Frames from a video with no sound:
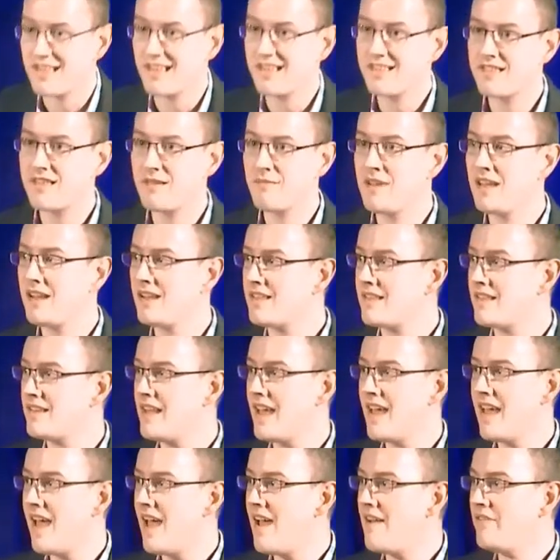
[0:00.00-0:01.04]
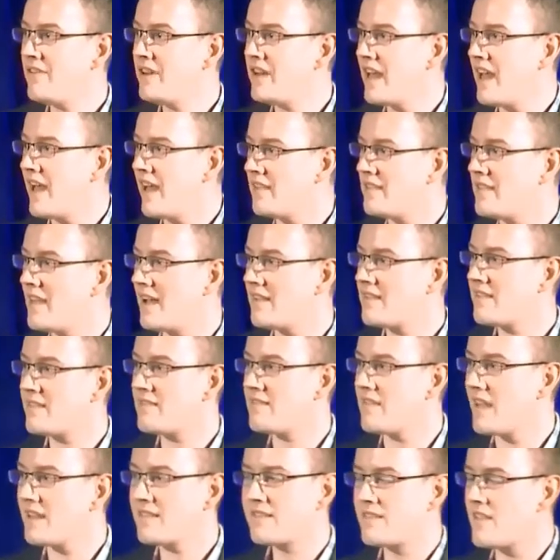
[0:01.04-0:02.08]
60 minutes a day, every day.
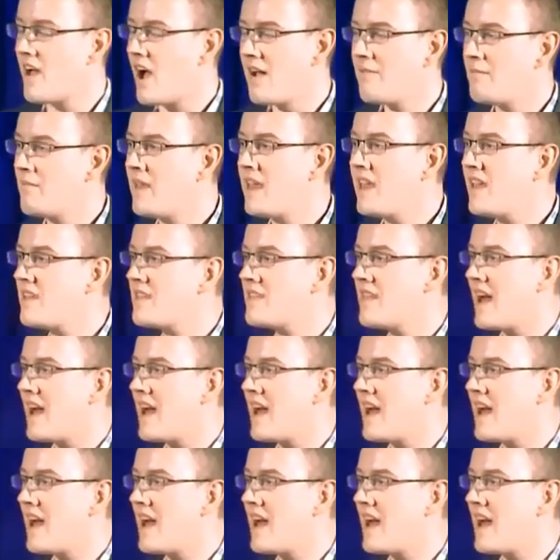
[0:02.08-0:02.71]
That's not me.